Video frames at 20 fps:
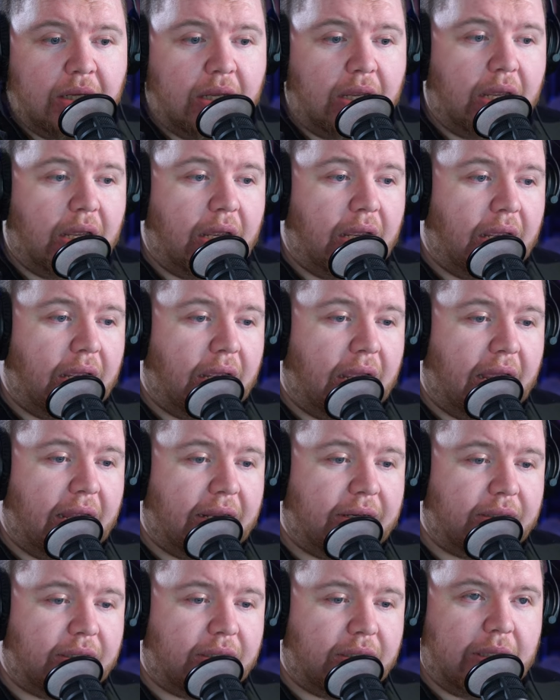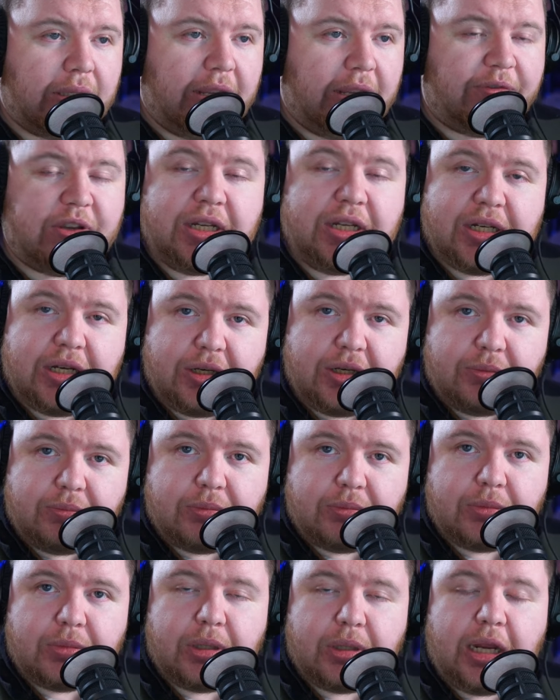And if you didn't,
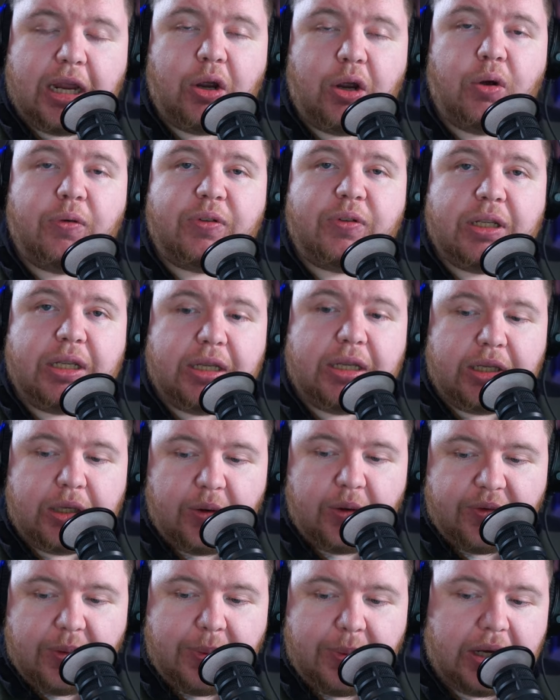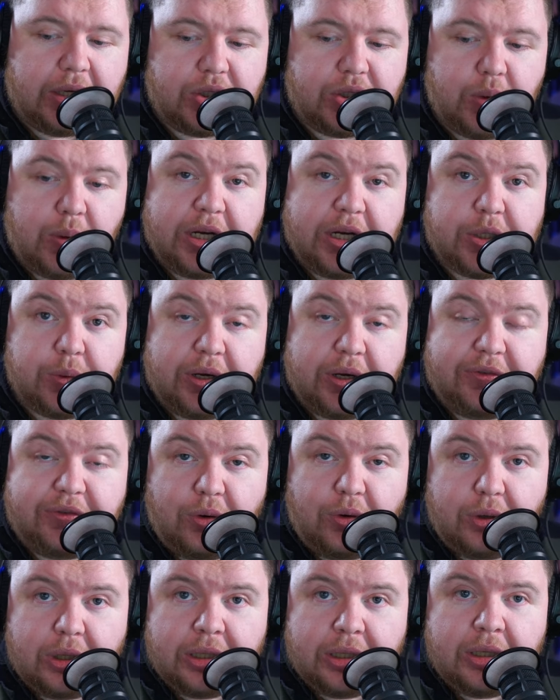I hopefully you have a better
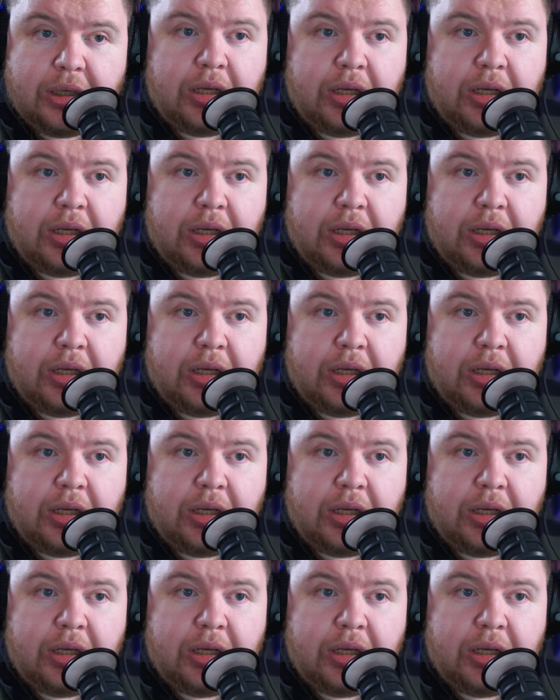2024.